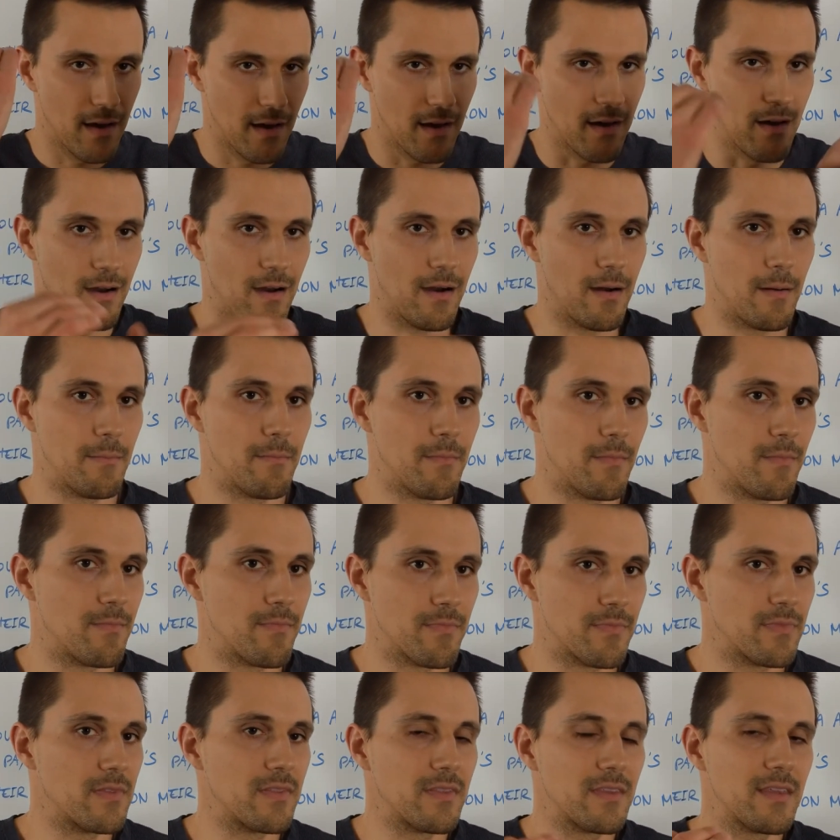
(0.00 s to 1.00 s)

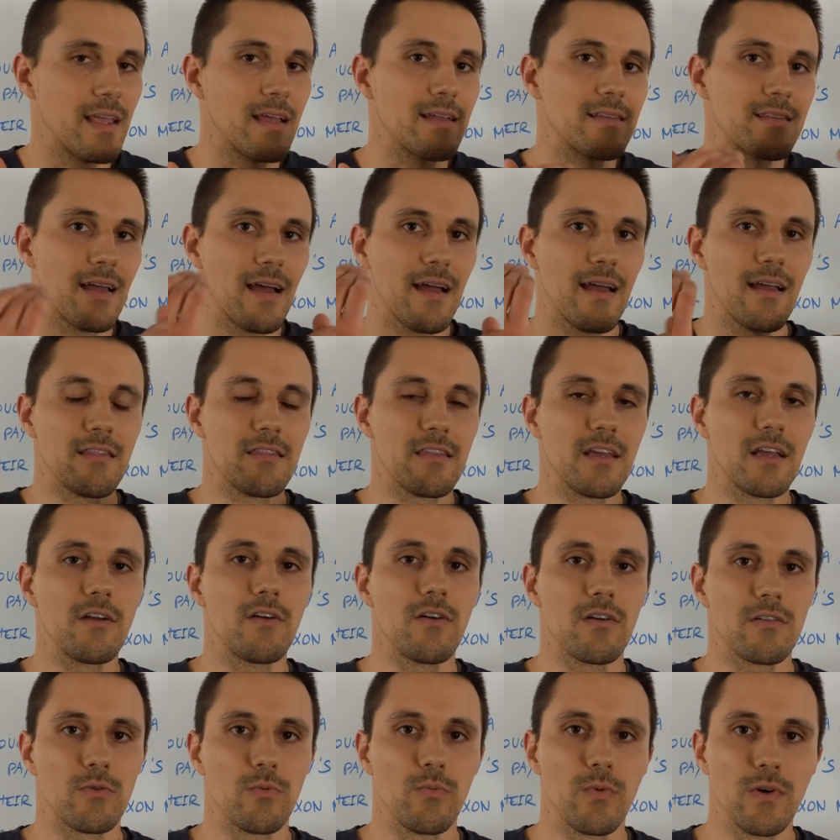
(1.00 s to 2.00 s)
the entire thing
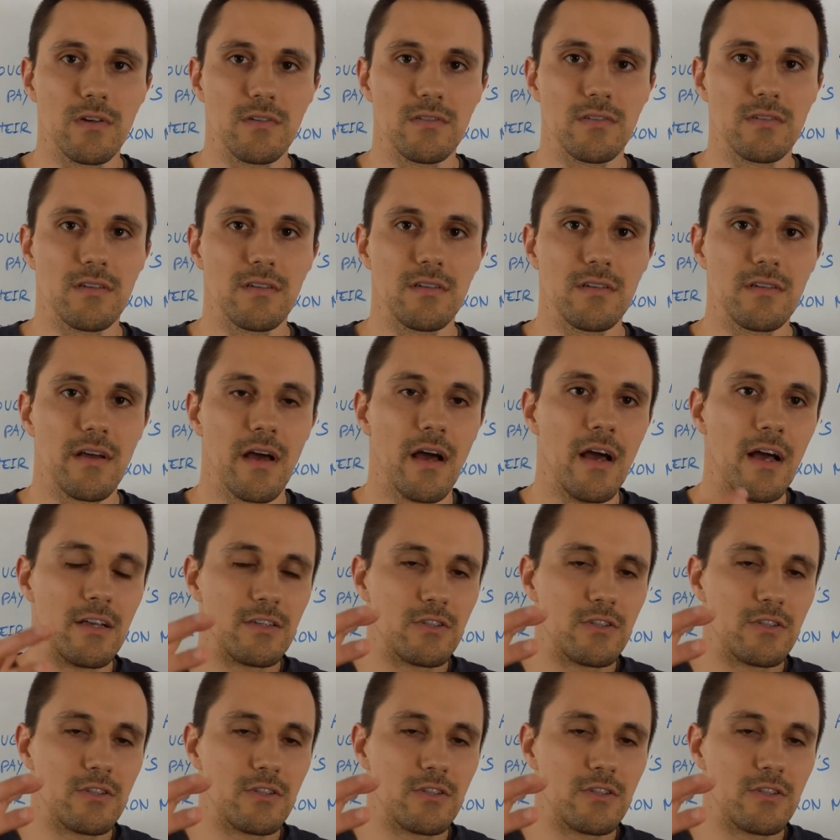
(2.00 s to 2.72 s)
got worsened.